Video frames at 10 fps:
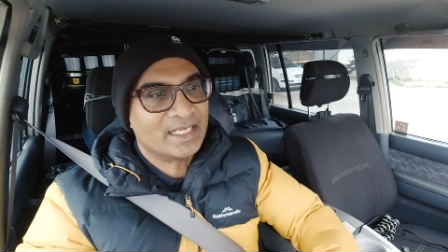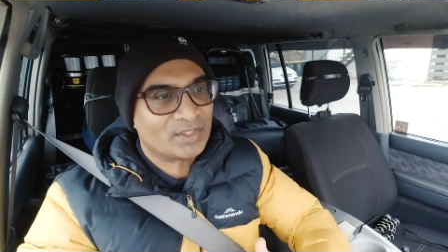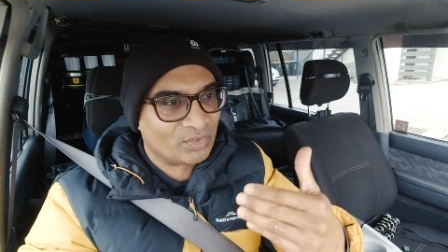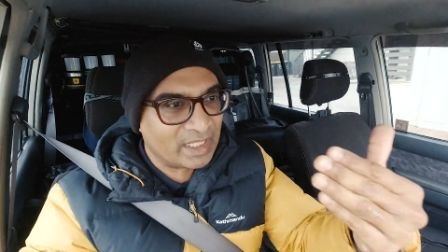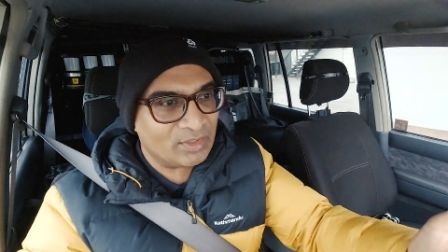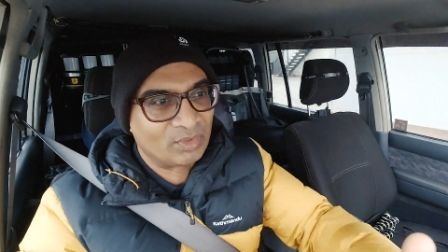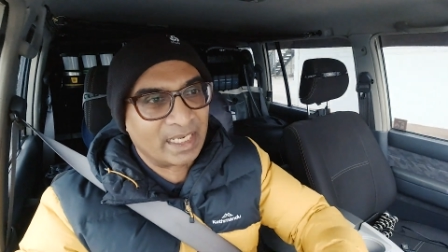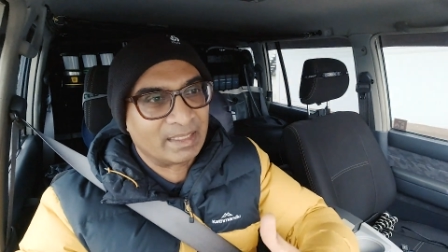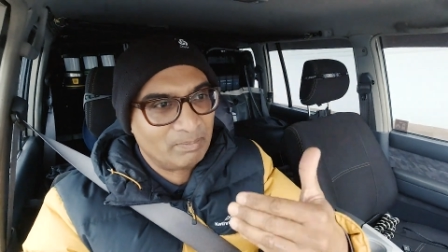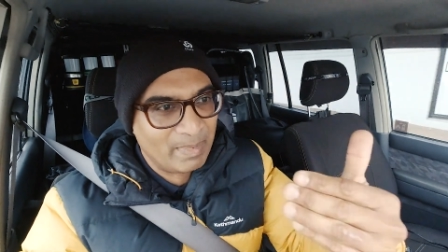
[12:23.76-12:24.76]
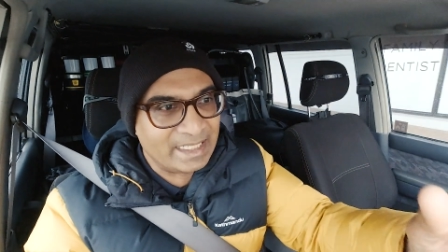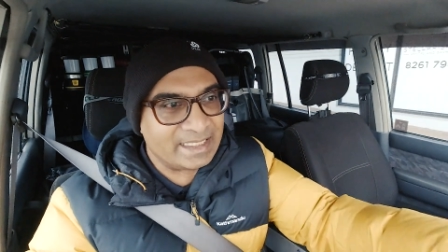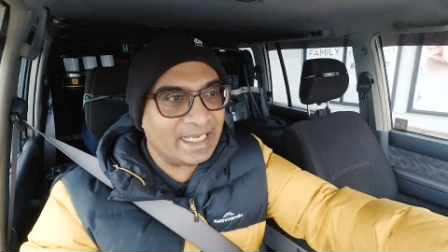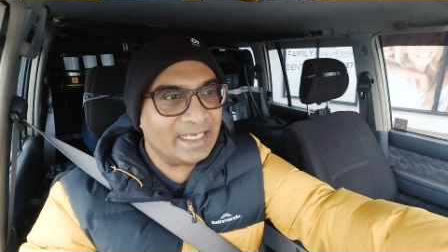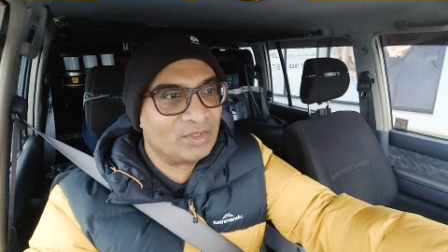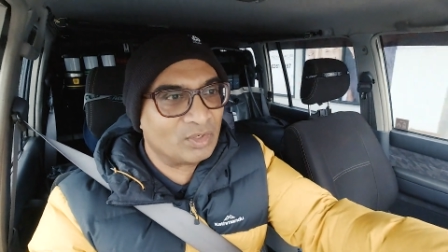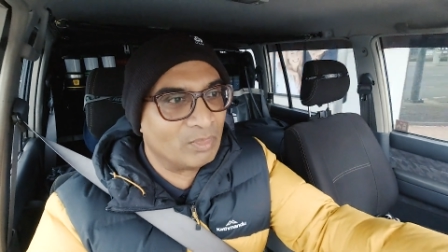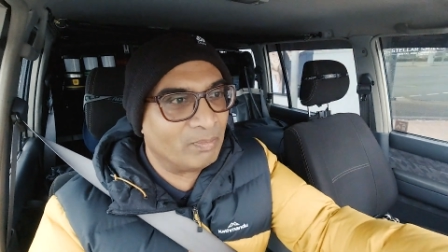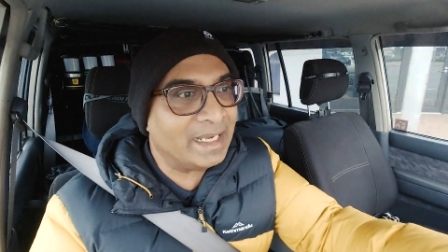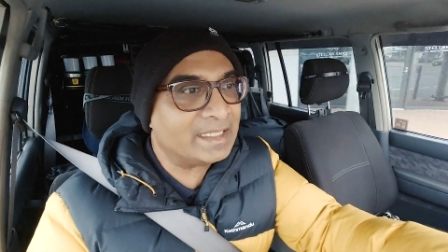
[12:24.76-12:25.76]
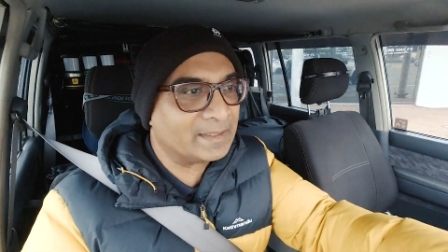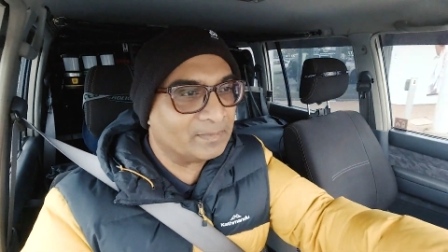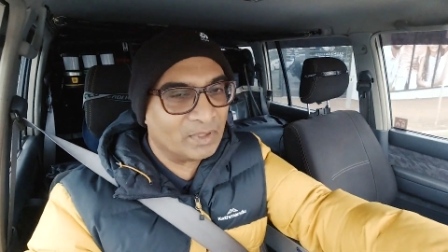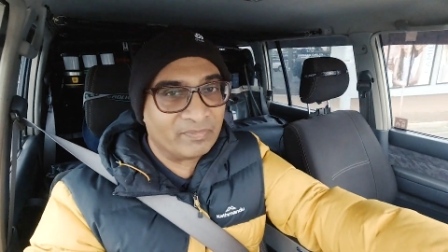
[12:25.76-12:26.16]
so that you can maintain your momentum,